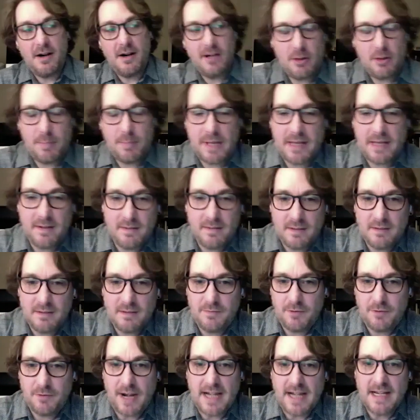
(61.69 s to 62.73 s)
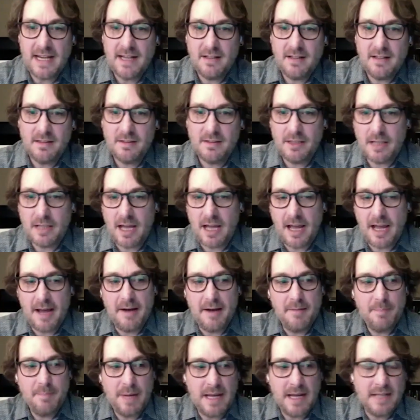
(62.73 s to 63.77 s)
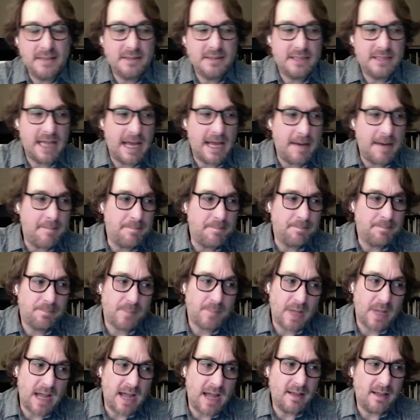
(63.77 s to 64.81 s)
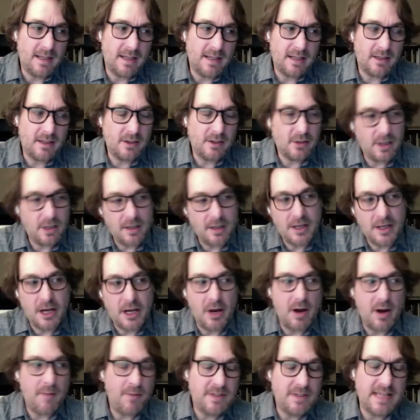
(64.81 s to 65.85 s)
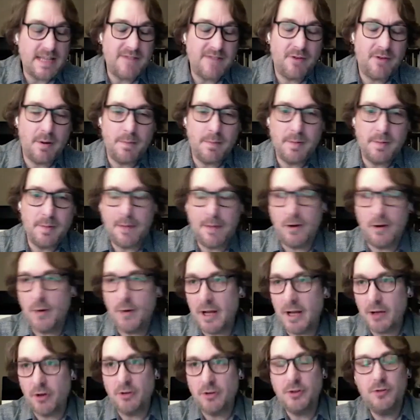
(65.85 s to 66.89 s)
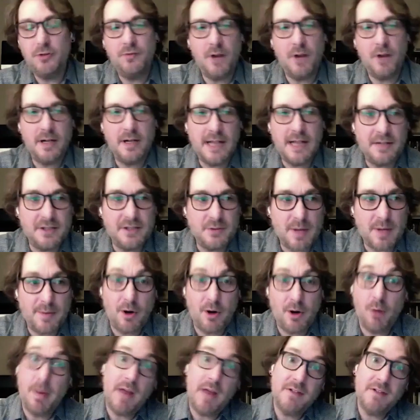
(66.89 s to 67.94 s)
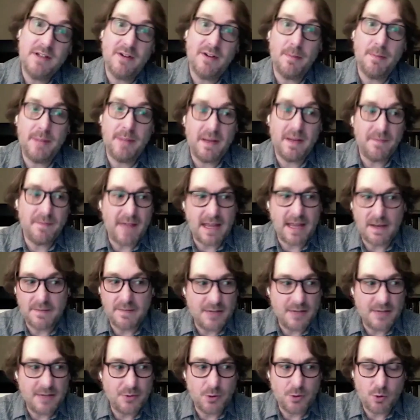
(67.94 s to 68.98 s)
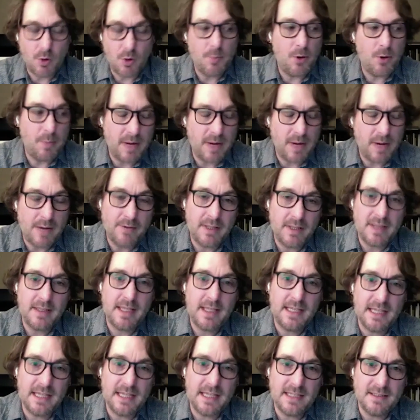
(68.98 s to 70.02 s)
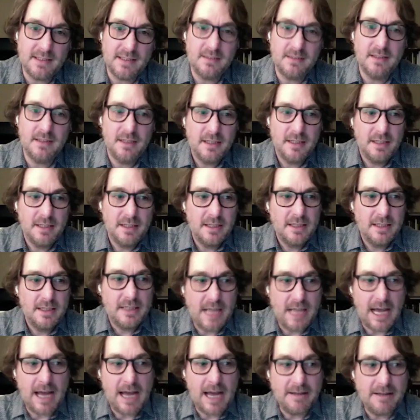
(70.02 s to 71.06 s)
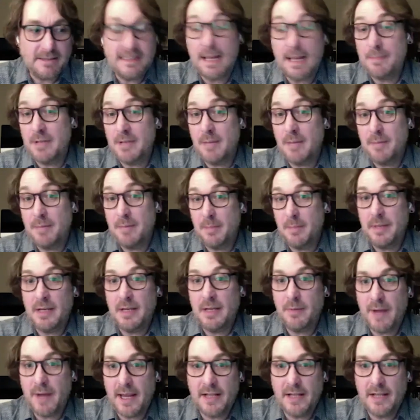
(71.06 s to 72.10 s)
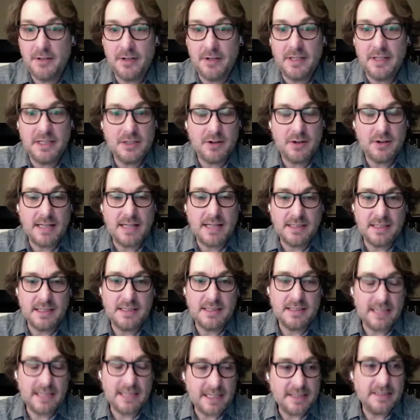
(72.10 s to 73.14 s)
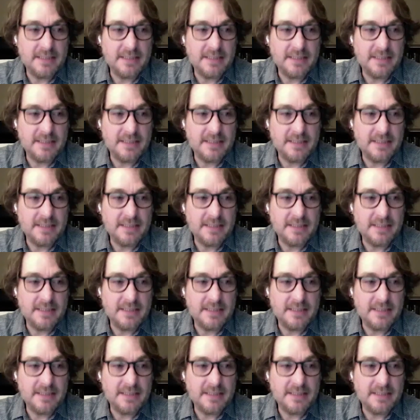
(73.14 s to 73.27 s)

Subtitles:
a little bit frightening, but I was never, I don't want to go too far down this rabbit hole, but I was never a big fan of Andrew Cuomo, but I really think he's stepped up in a big way during this crisis. And